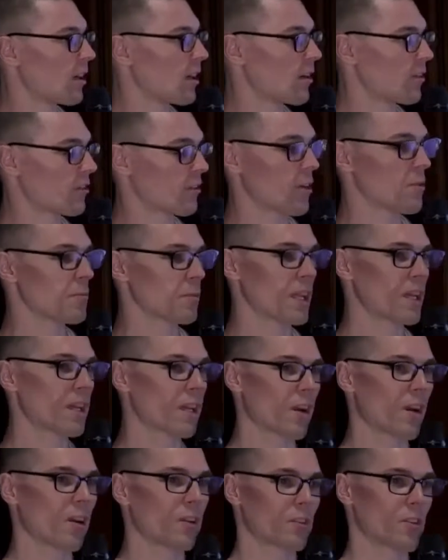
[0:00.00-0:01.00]
from
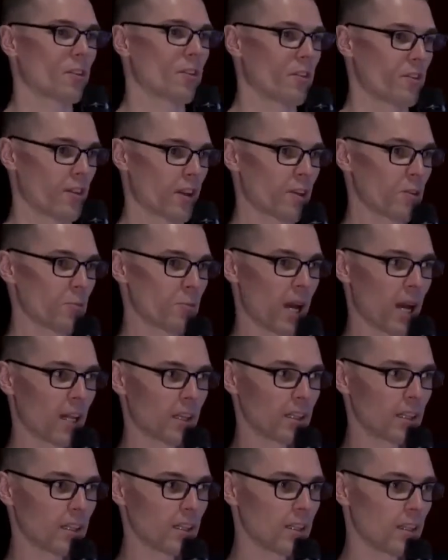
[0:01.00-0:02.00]
getting onto the final
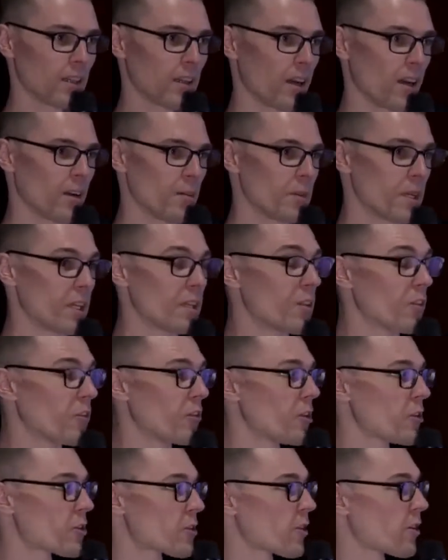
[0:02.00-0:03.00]
ballot. In the
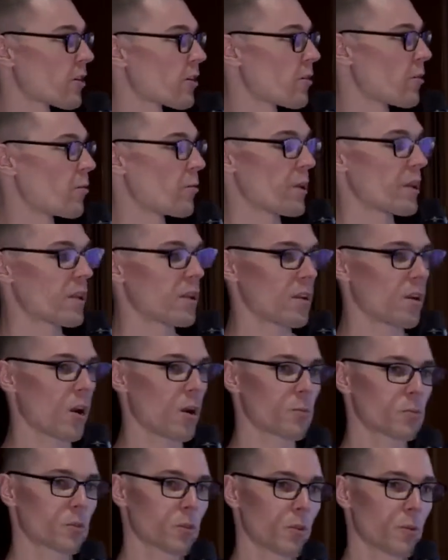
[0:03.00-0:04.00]
future, we
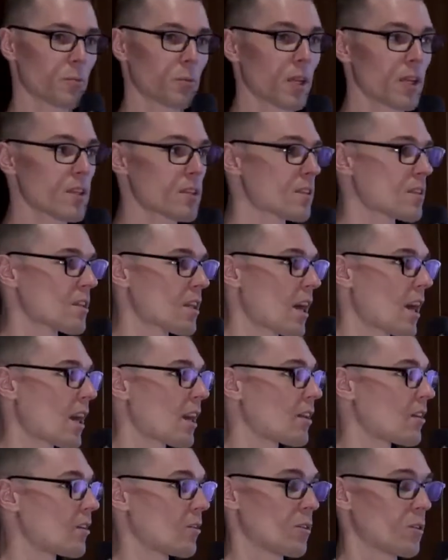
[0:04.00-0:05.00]
hope to replace
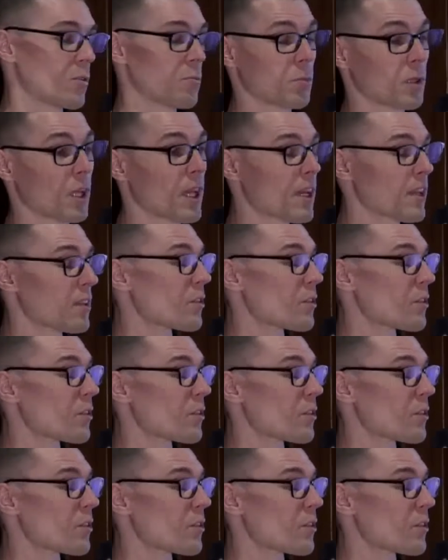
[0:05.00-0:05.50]
that, or plan